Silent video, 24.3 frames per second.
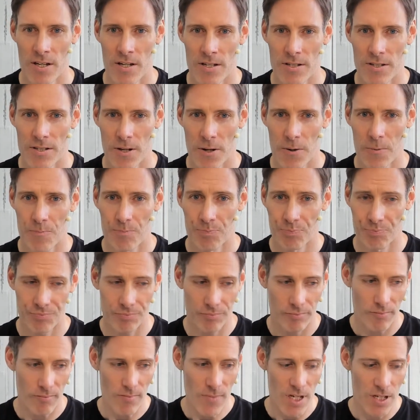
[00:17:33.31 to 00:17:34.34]
So
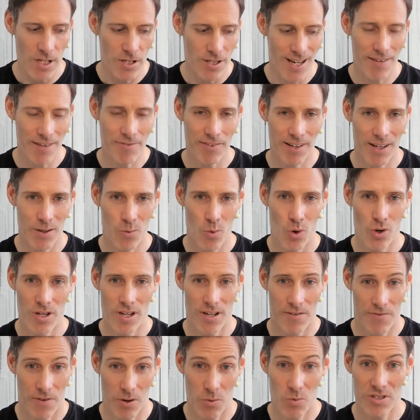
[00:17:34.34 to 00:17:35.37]
definitely want,
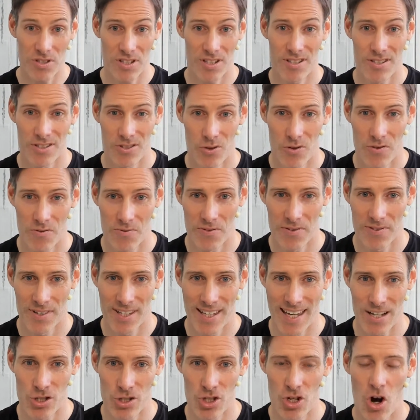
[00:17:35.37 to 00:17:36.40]
if you want to sort of
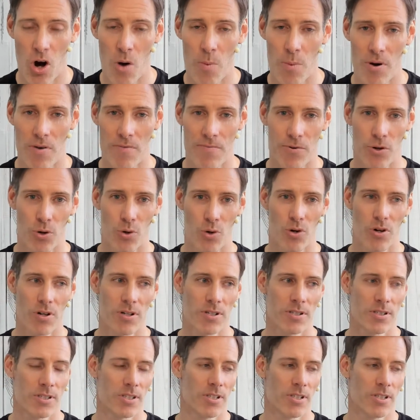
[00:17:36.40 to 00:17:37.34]
get on top of your